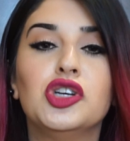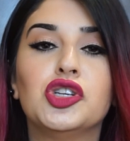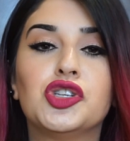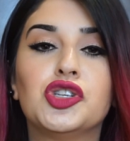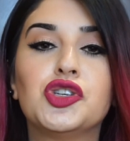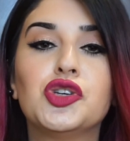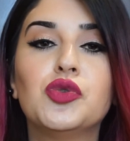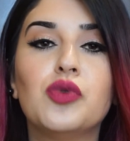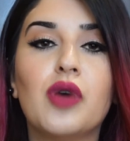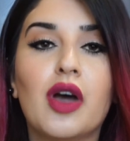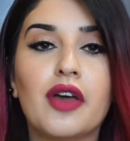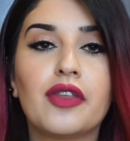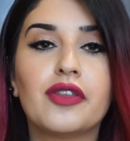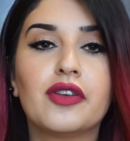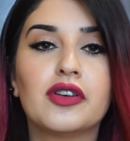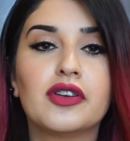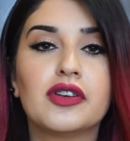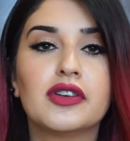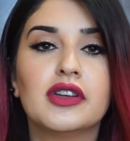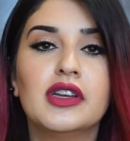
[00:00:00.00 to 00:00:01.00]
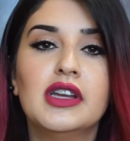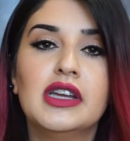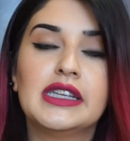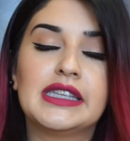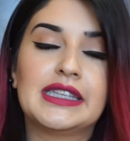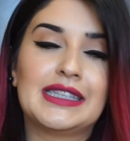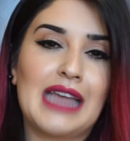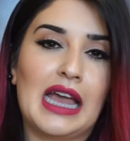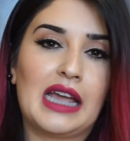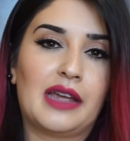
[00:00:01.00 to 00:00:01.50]
2 other
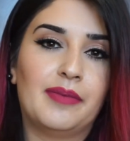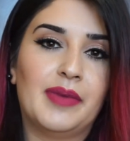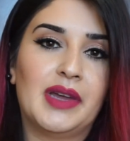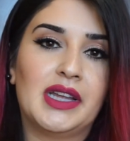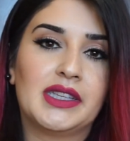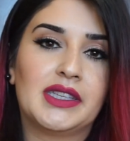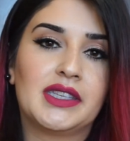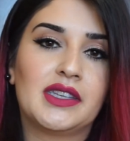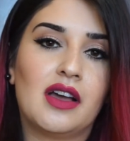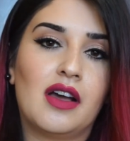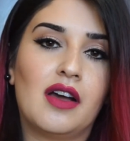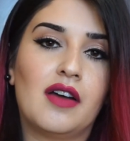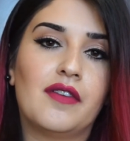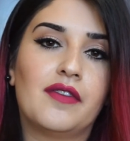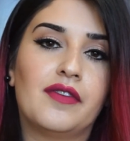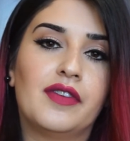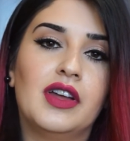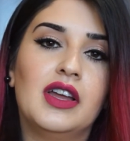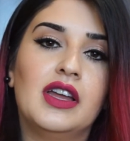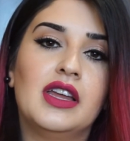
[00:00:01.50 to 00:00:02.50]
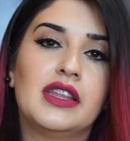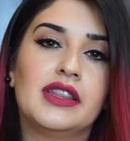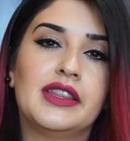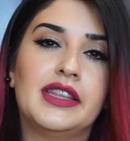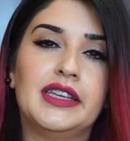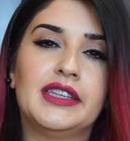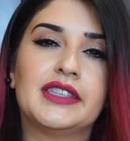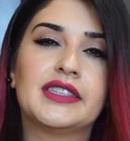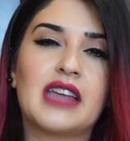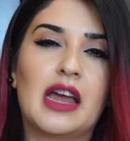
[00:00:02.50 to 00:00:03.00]
segments of
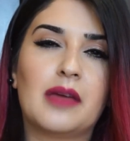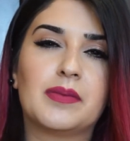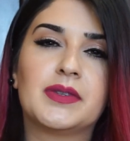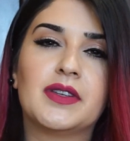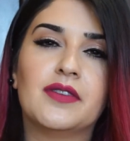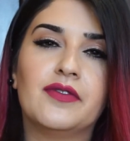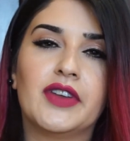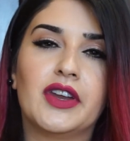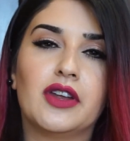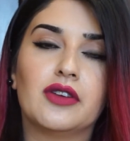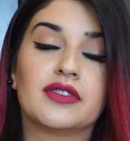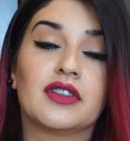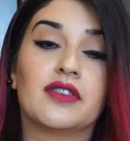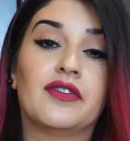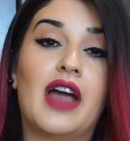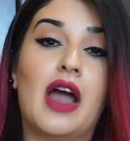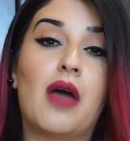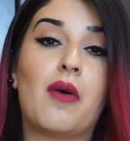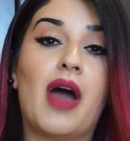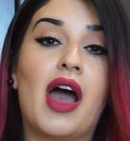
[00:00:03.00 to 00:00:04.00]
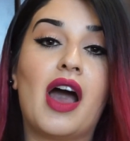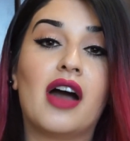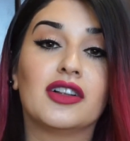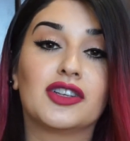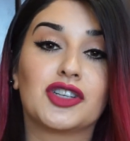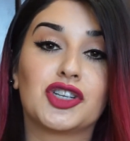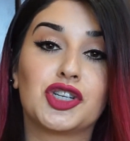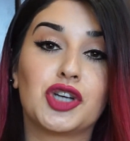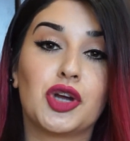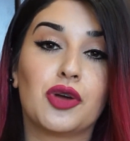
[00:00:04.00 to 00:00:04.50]
these types of videos of how
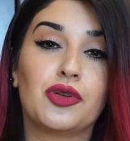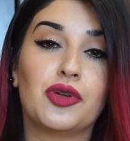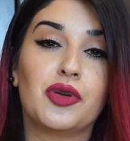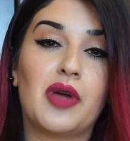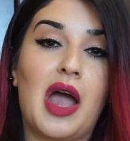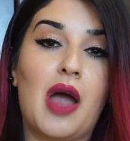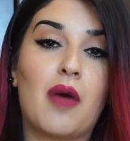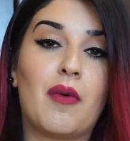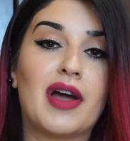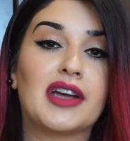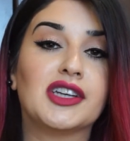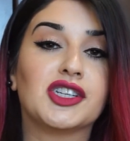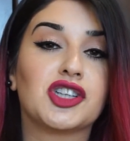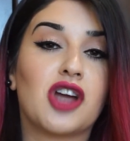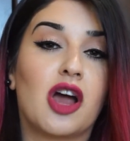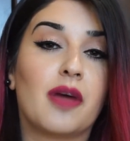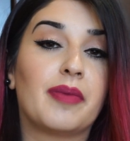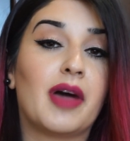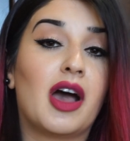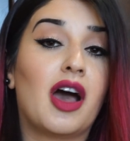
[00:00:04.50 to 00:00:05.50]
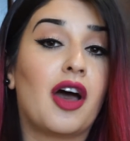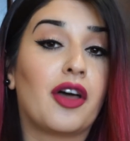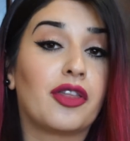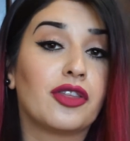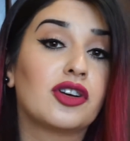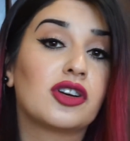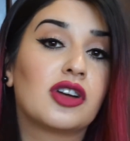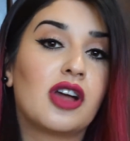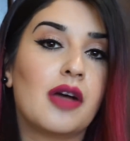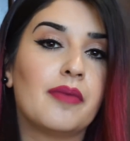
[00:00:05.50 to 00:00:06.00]
I'll show you how I shop
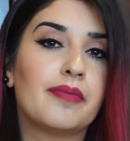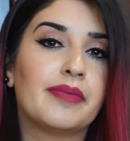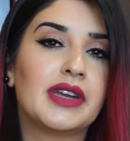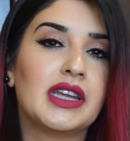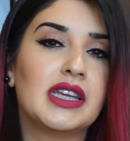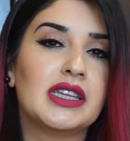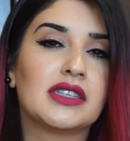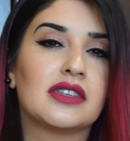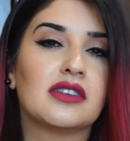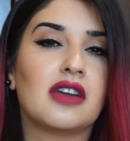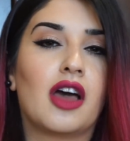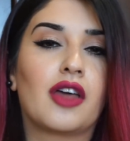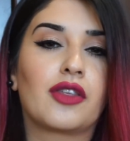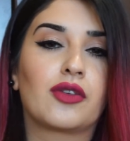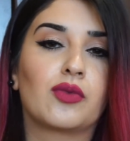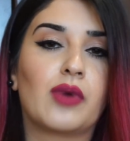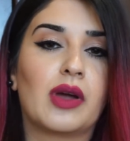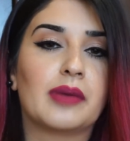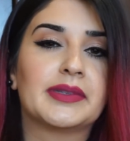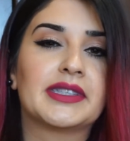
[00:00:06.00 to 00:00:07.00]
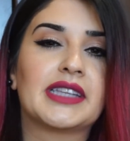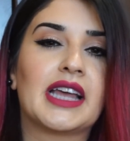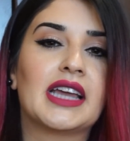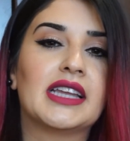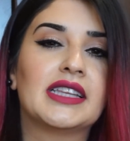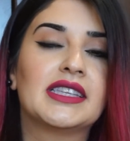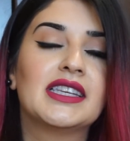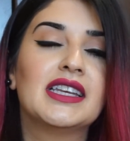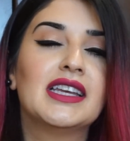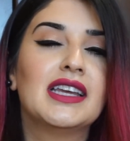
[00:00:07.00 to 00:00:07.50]
other companies and other
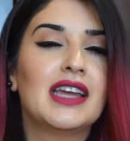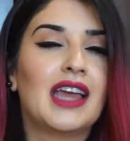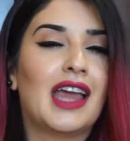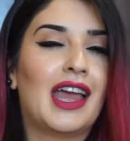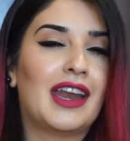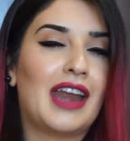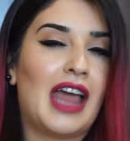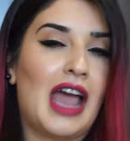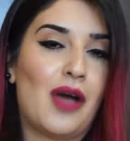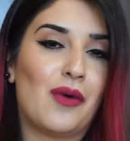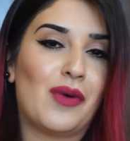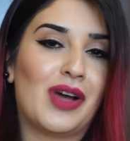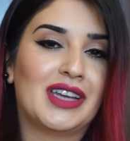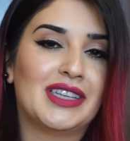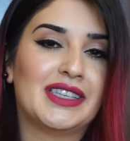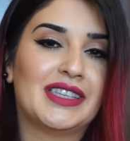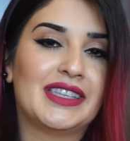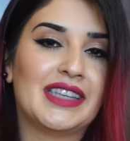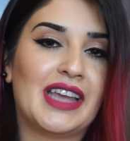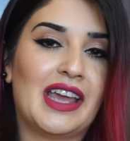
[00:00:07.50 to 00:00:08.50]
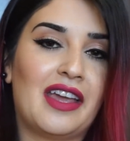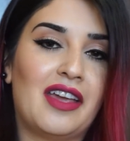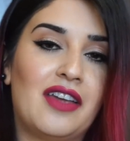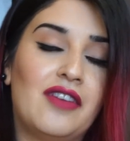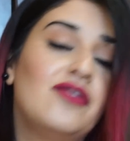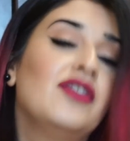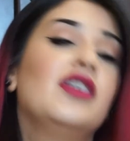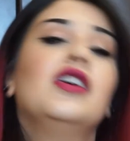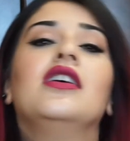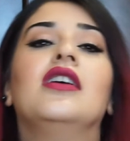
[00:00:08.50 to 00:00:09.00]
websites and how I
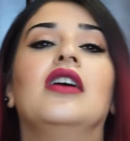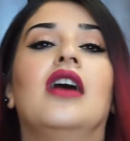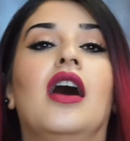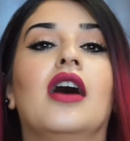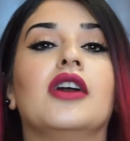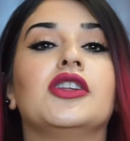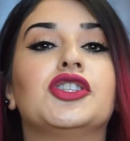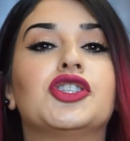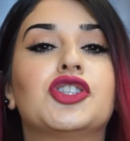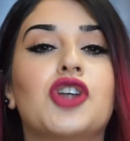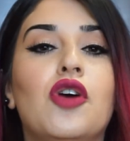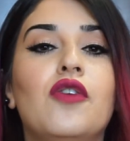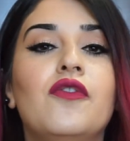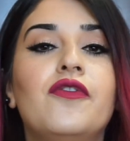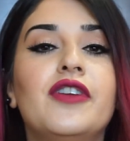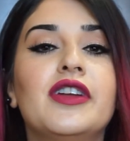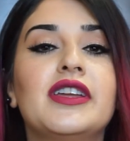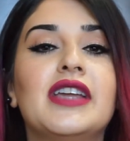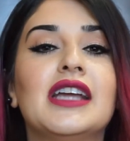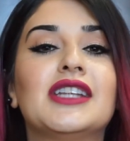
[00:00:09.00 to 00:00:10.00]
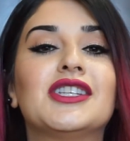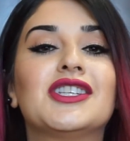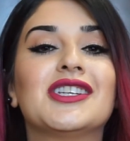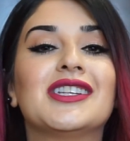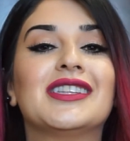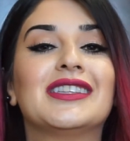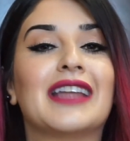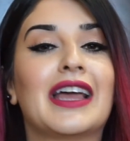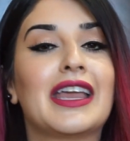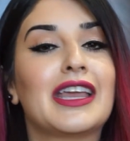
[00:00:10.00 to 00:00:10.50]
save. Don't forget to
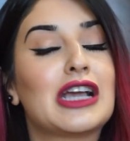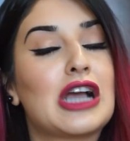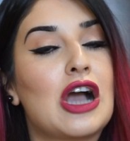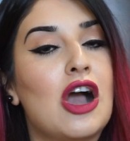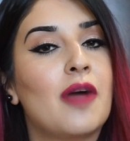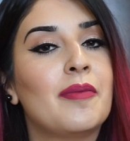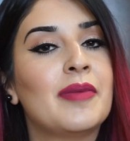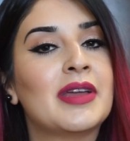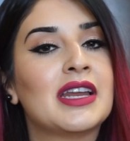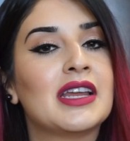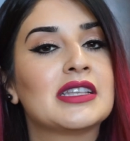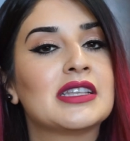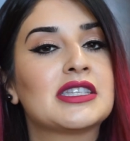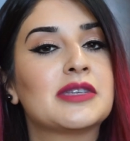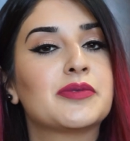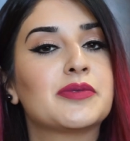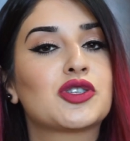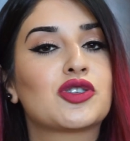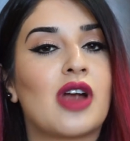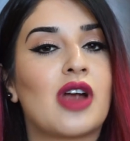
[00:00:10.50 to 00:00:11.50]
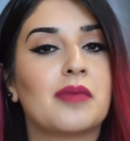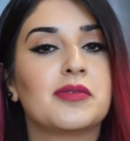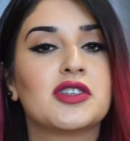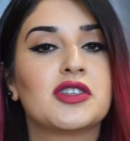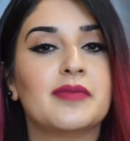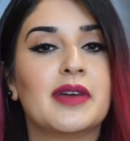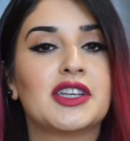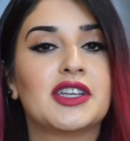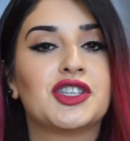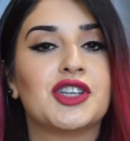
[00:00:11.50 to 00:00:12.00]
like, comment, and subscribe
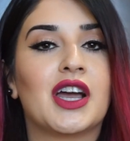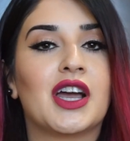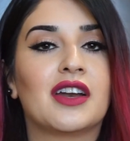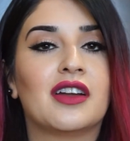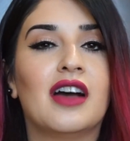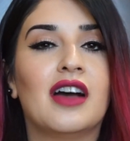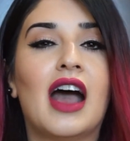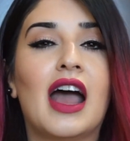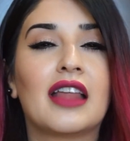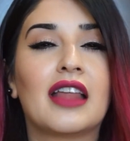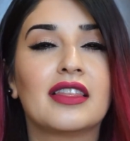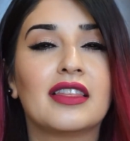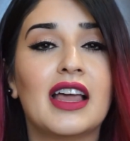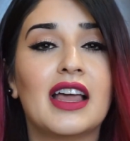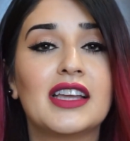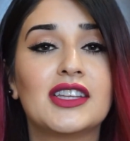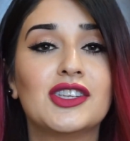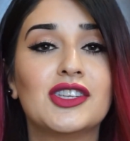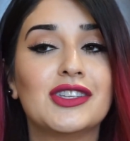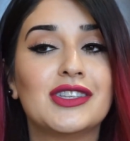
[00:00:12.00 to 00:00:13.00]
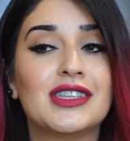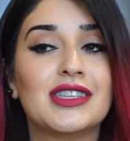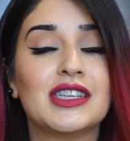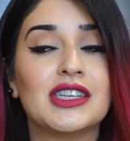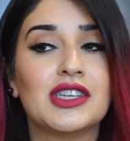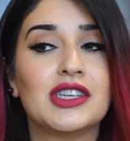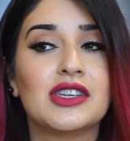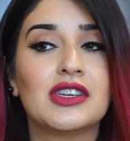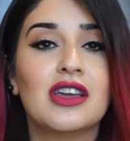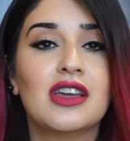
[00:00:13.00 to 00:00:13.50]
to my channel. I'd like to
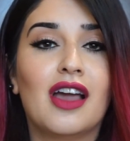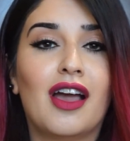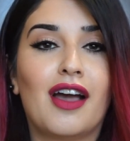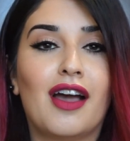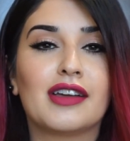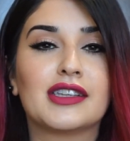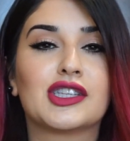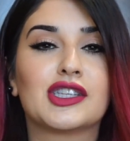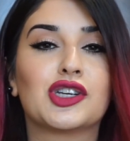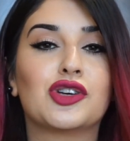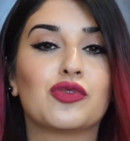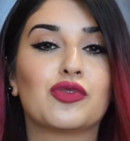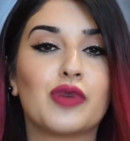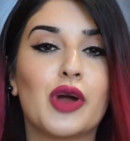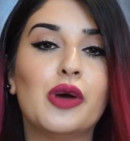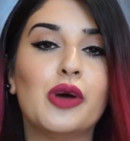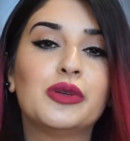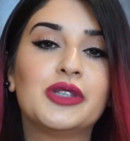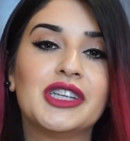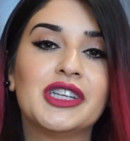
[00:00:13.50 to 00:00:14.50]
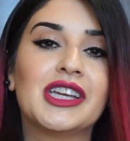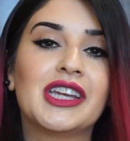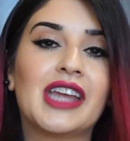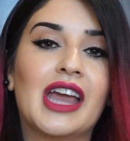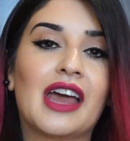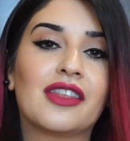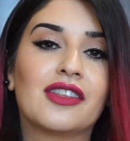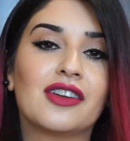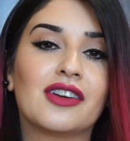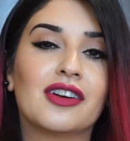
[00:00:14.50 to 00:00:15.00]
see us grow
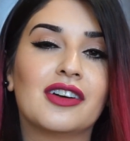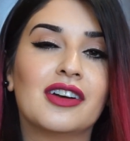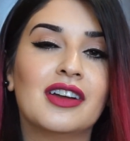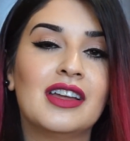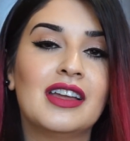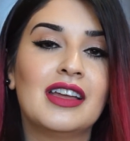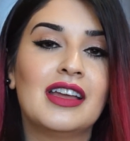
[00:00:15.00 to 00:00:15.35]
together